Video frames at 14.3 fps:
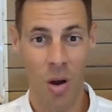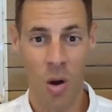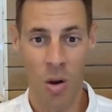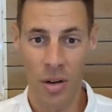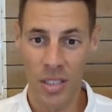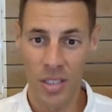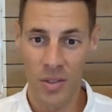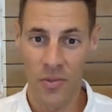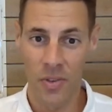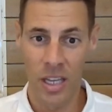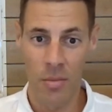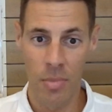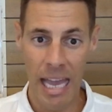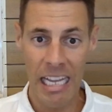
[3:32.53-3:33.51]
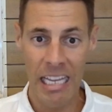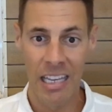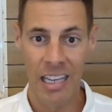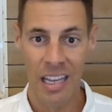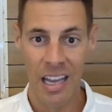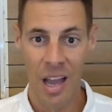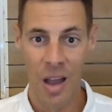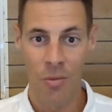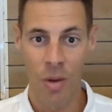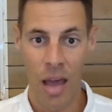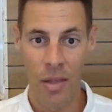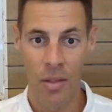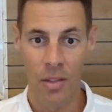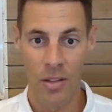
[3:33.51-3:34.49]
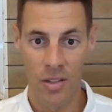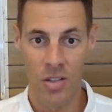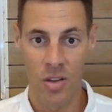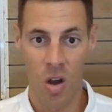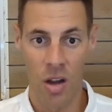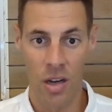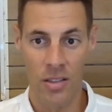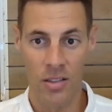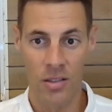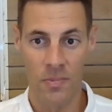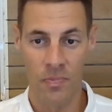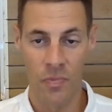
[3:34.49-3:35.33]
honest feedback rather than silence.